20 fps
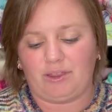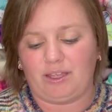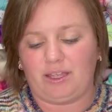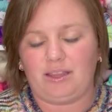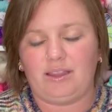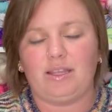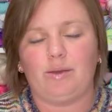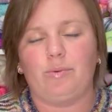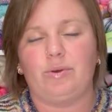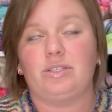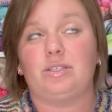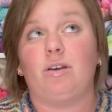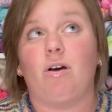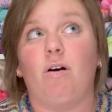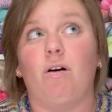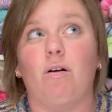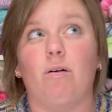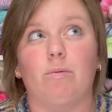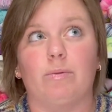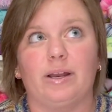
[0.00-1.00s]
it, that was
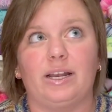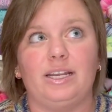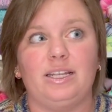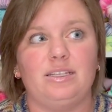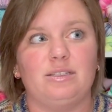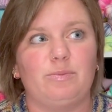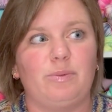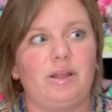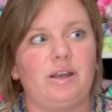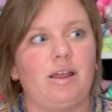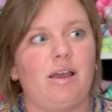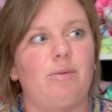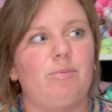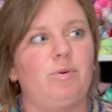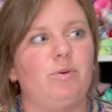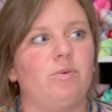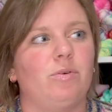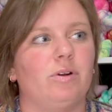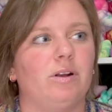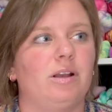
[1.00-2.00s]
already spun up
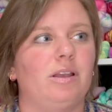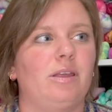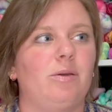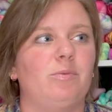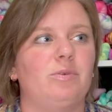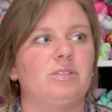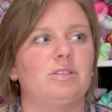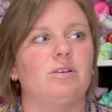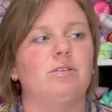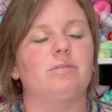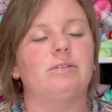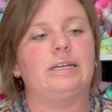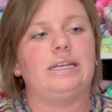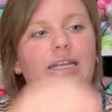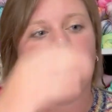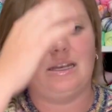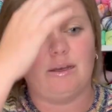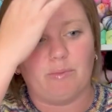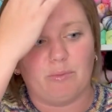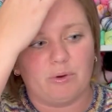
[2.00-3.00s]
or that was
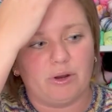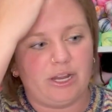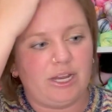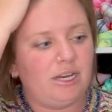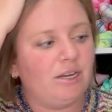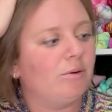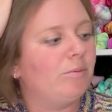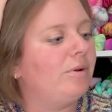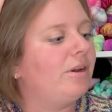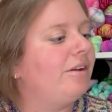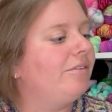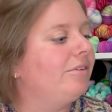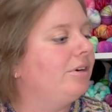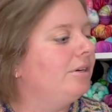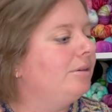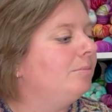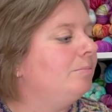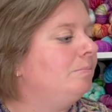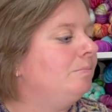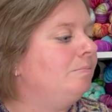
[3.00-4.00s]
already in a braid or
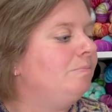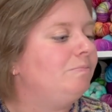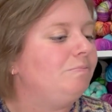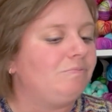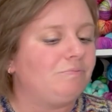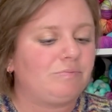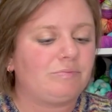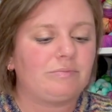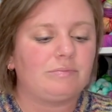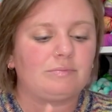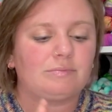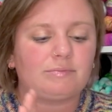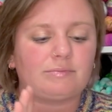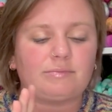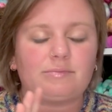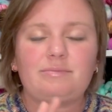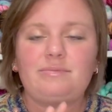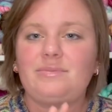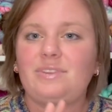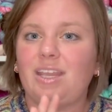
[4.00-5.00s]
whatever.
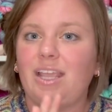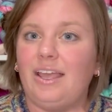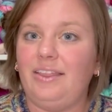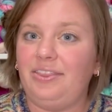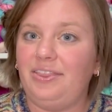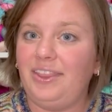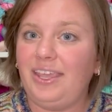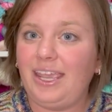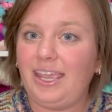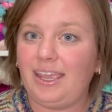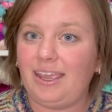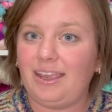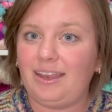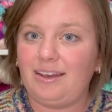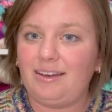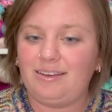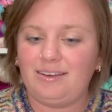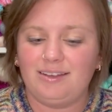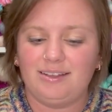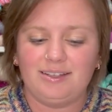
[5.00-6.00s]
And
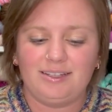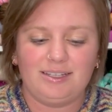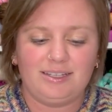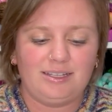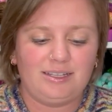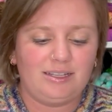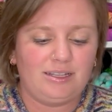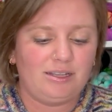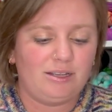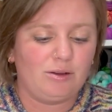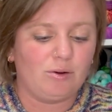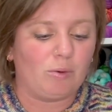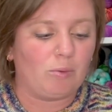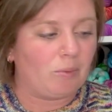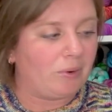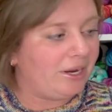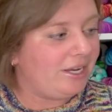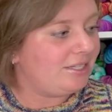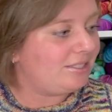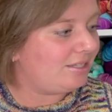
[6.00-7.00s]
then
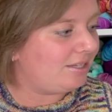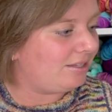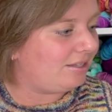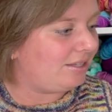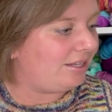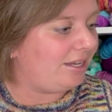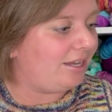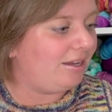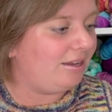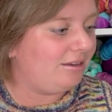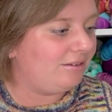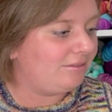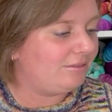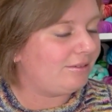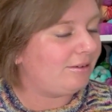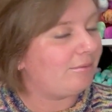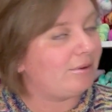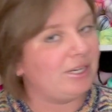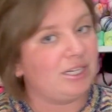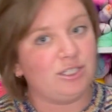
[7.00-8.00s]
recently,
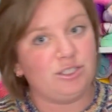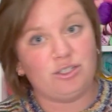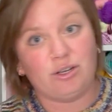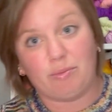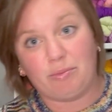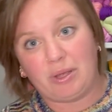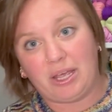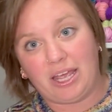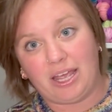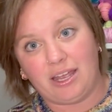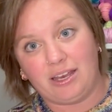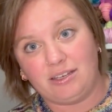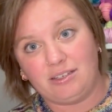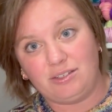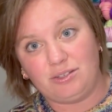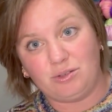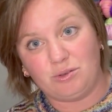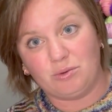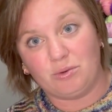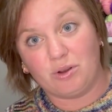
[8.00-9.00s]
I'm going to jump ahead
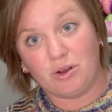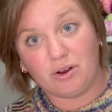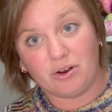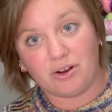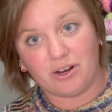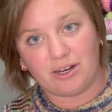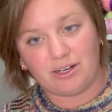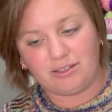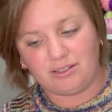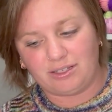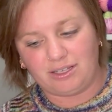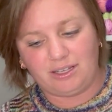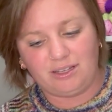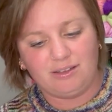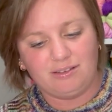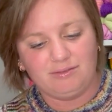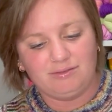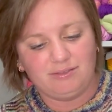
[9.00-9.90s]
to currently.